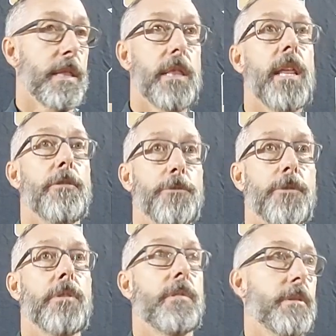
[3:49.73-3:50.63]

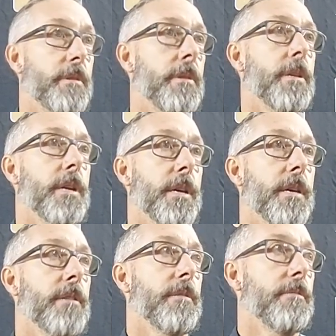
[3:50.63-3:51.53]
lift
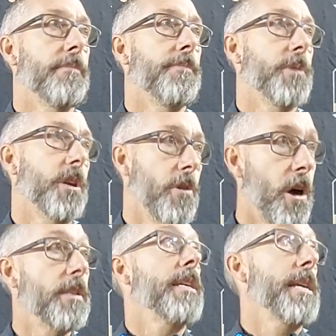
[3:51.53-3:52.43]
the, you know,
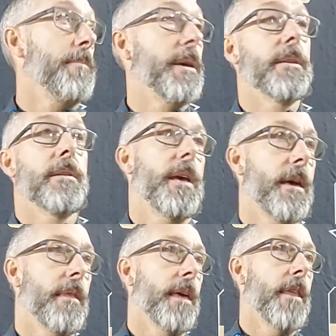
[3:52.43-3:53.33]
our team
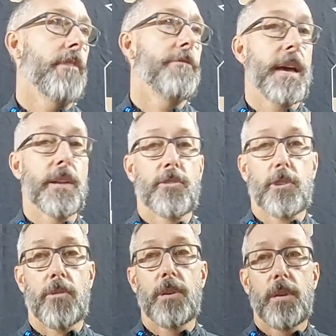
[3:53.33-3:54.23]
and the fans.
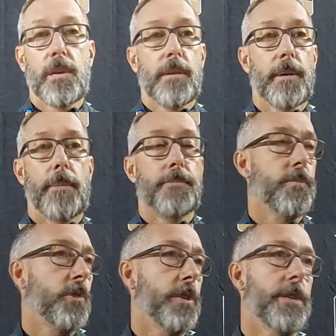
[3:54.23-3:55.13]
So
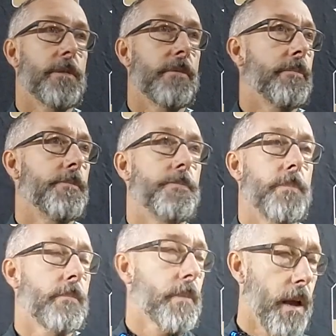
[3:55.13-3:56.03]

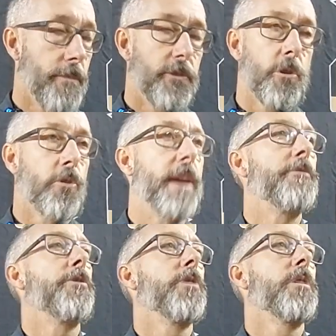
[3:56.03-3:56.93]
I'm so
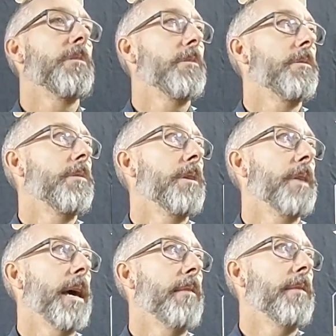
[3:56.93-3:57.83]
grateful
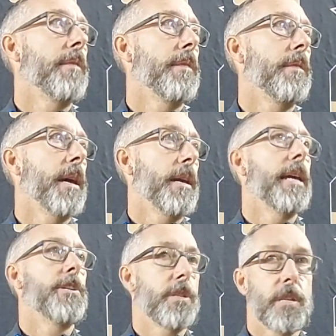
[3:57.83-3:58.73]
that Knight
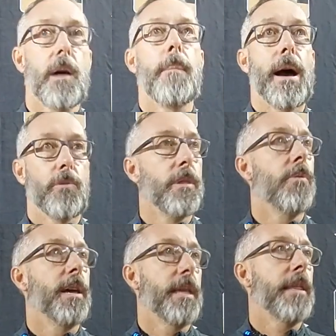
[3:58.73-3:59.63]
Nation's come out the
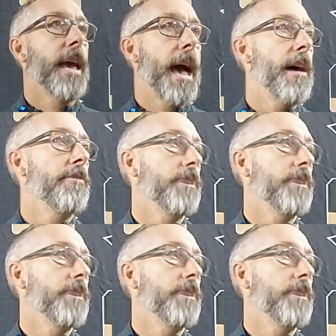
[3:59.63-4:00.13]
way that they have